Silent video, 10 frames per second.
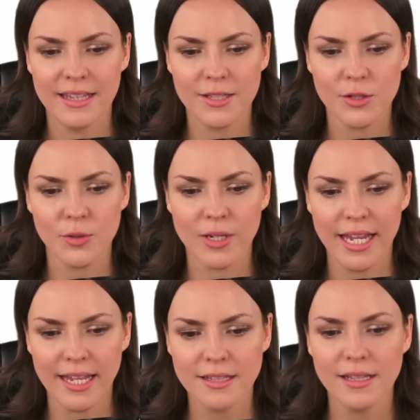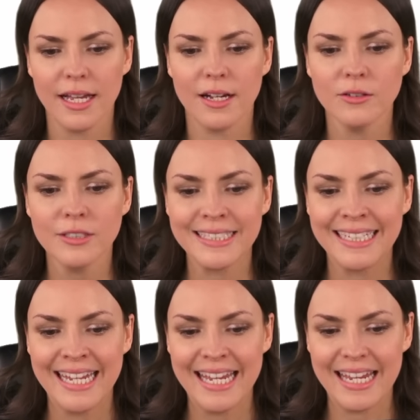these two cancel out,
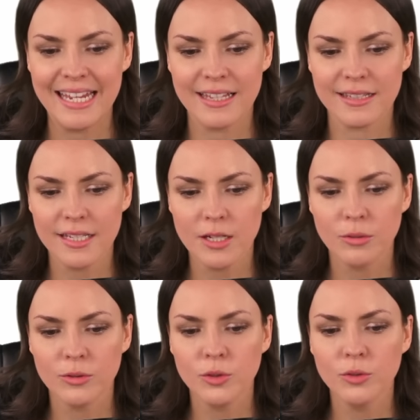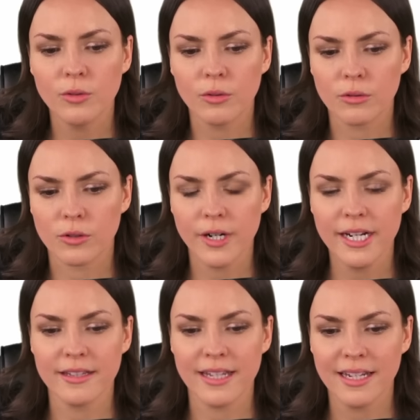is equal to or
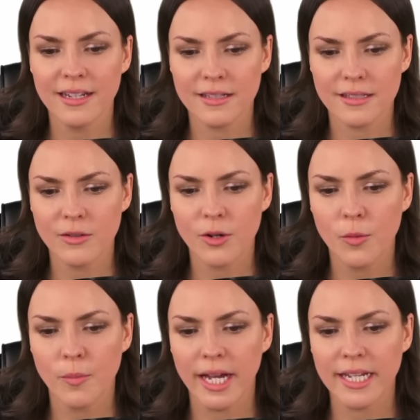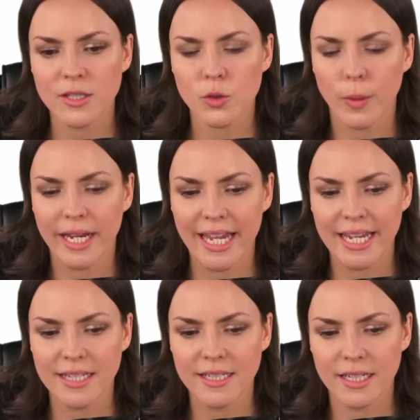greater than 0 minus
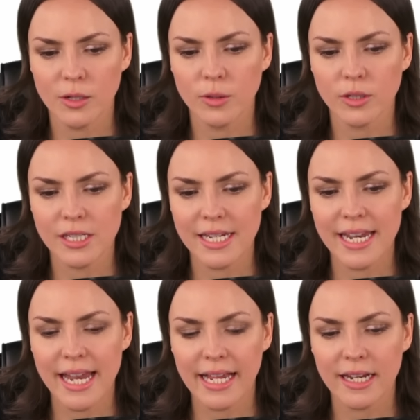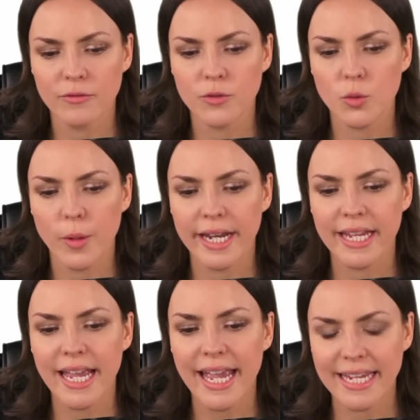28 equals negative
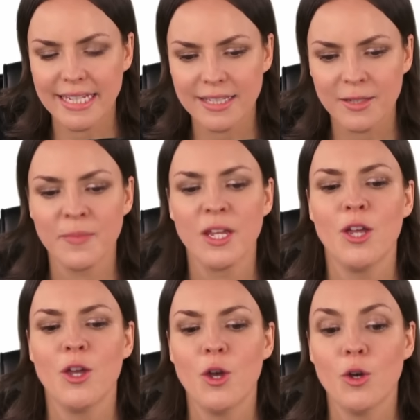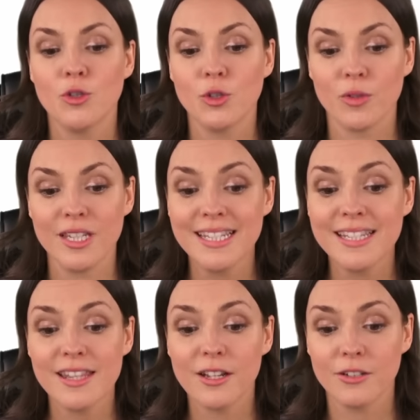28. So this
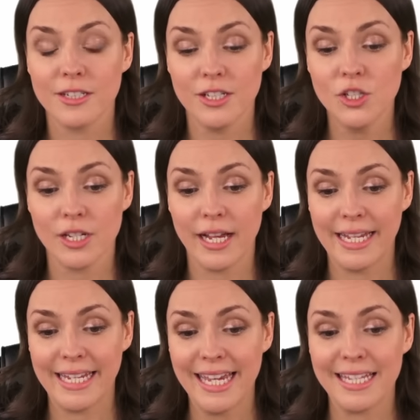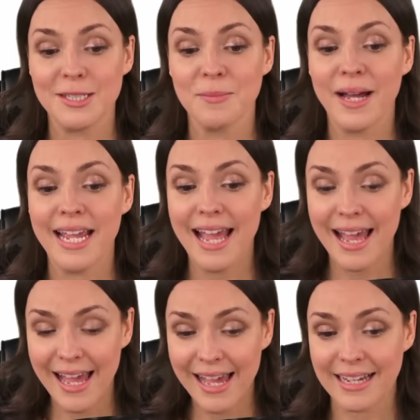is the condition I get. My
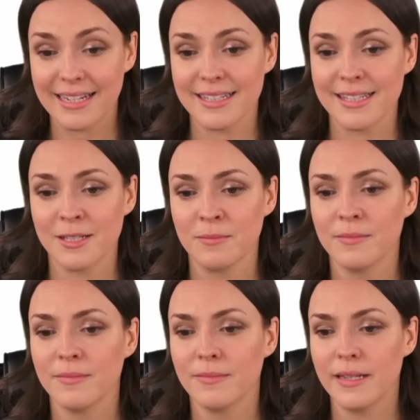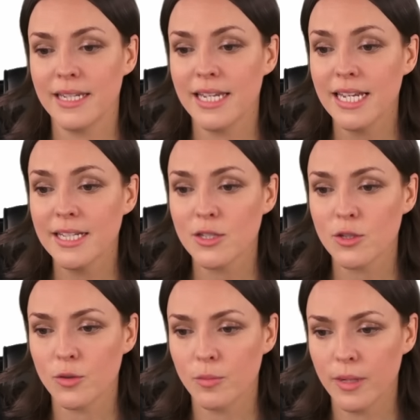x needs
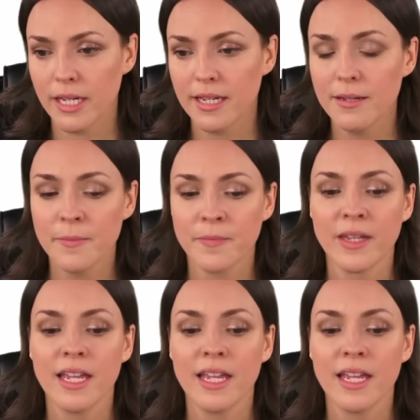to be